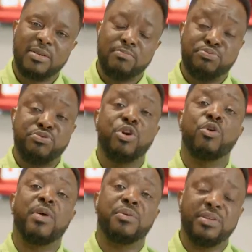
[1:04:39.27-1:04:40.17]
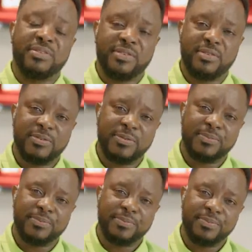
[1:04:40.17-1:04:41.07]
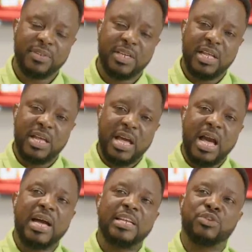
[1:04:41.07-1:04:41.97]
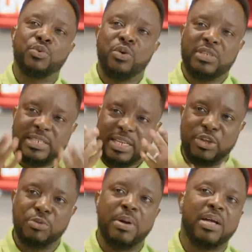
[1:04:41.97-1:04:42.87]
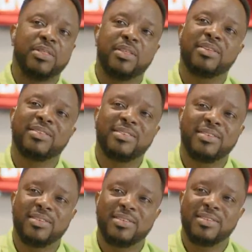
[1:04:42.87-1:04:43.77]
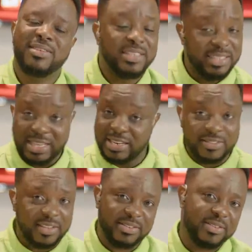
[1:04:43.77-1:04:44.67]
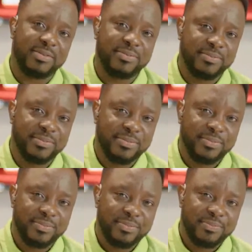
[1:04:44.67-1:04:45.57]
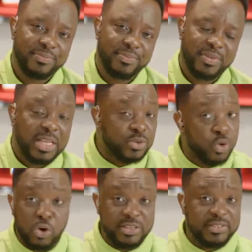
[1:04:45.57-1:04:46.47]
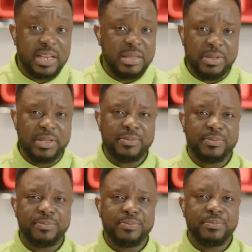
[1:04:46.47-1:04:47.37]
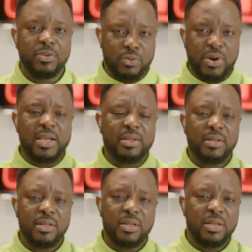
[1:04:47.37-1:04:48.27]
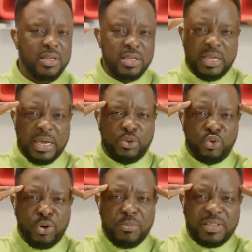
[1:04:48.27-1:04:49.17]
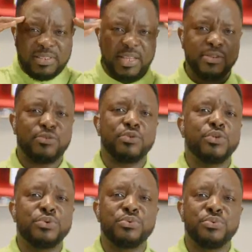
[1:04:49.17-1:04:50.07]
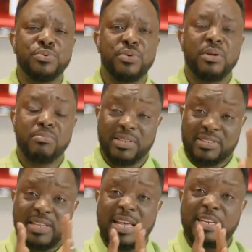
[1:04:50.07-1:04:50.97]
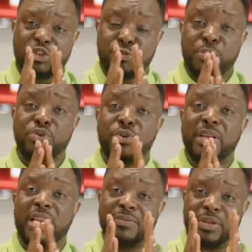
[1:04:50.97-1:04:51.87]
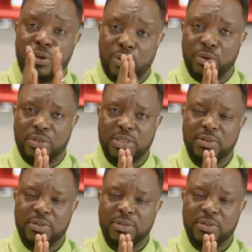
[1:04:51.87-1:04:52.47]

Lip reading: Pray over it. Add it to water, take your bath. That is it. That's what God is telling me. All right? It will not make sense to you, but say the Spirit of the Living God.